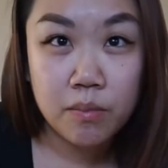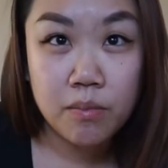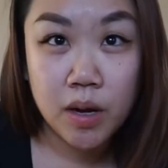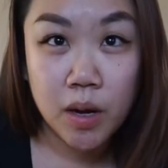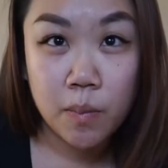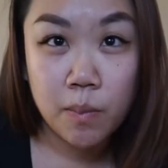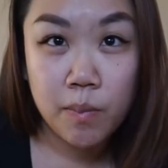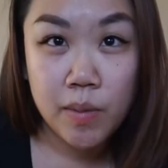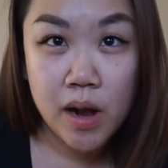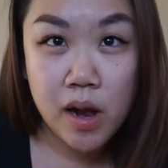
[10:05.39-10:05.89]

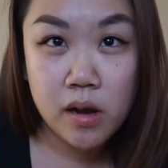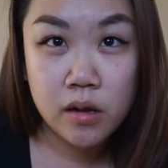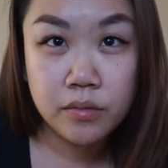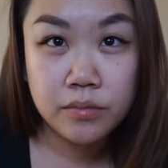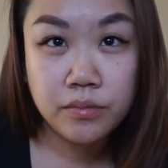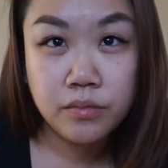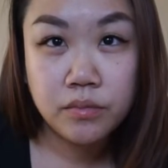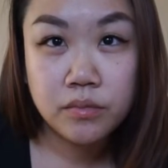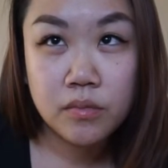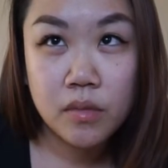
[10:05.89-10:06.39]

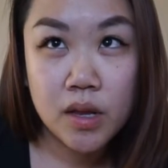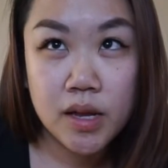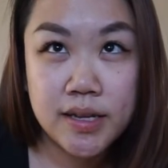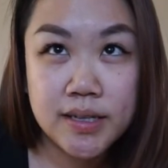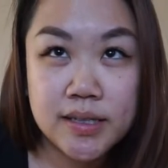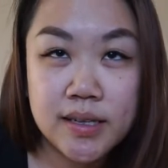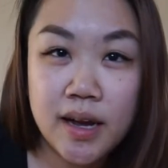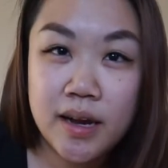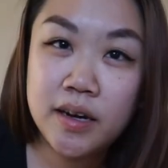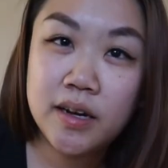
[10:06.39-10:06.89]
mukbang
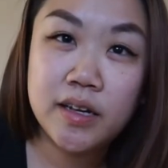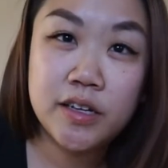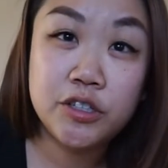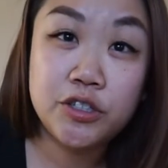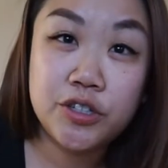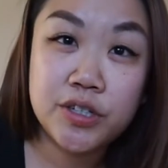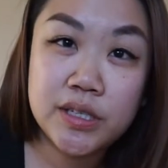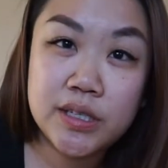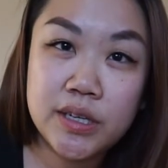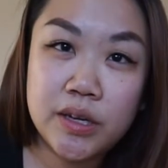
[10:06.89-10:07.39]
is kind of
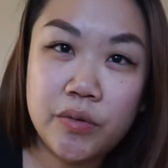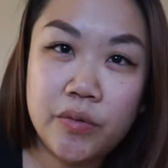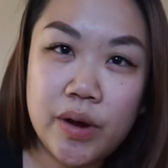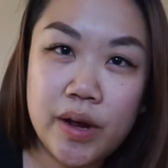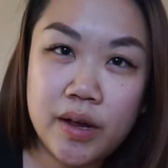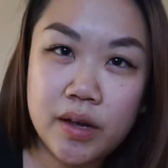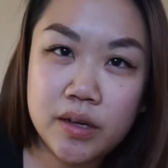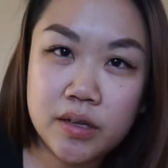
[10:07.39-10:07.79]
interesting, right?